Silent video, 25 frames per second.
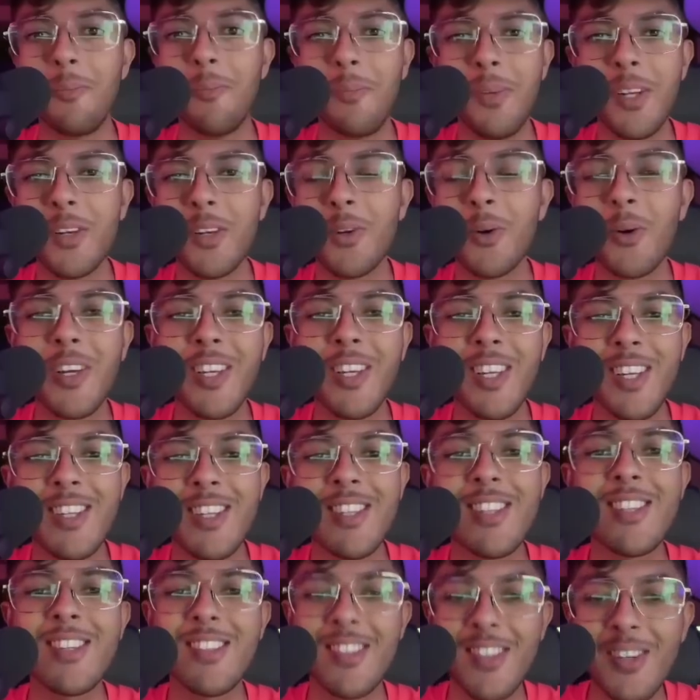Bitcoin is
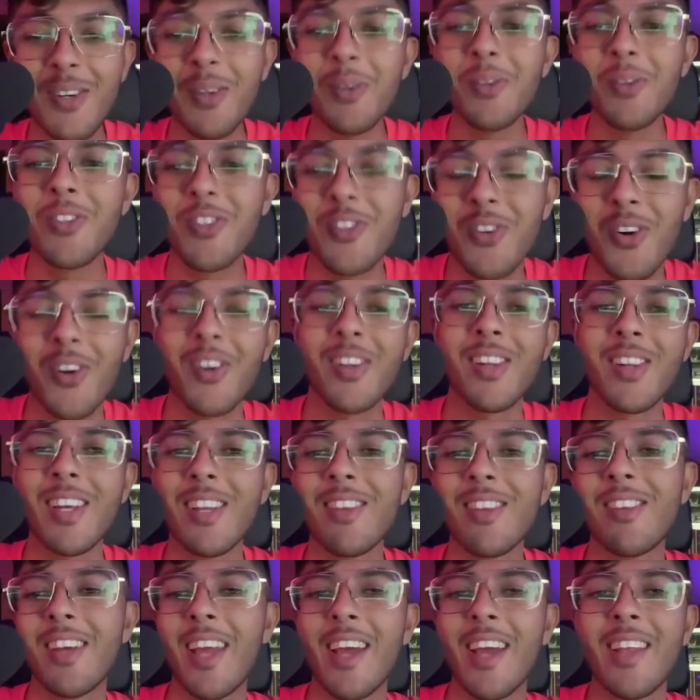still struggling
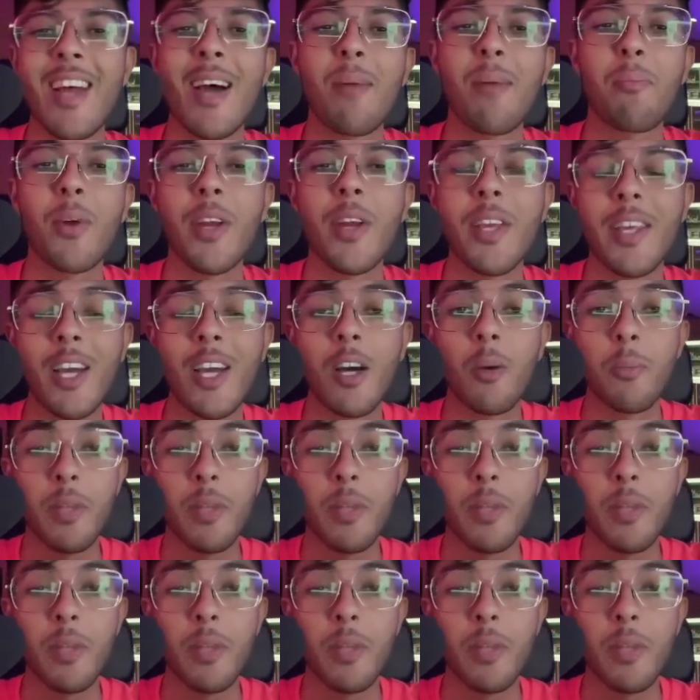to get that breakout,